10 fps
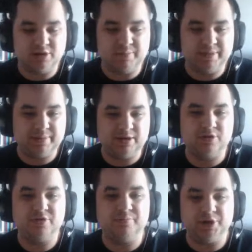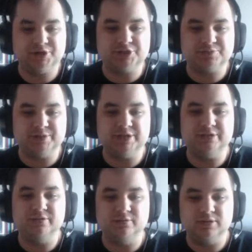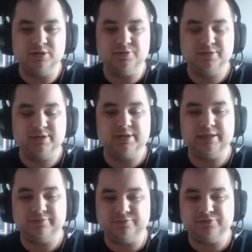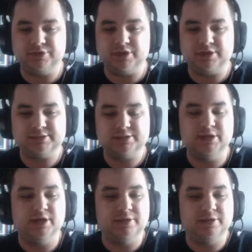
combat power, marching speed, load, and food cost.